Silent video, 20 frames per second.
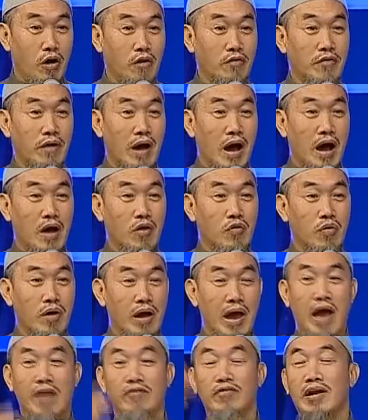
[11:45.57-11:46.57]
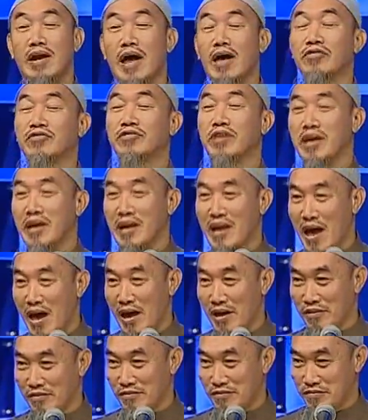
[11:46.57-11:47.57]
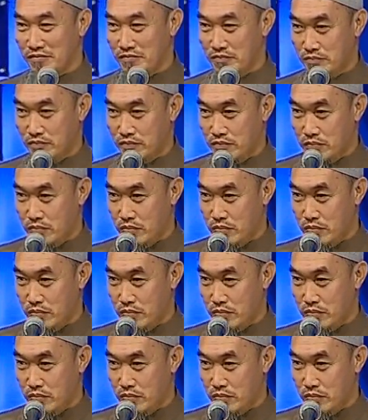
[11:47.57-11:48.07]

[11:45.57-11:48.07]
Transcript: of our everlasting life.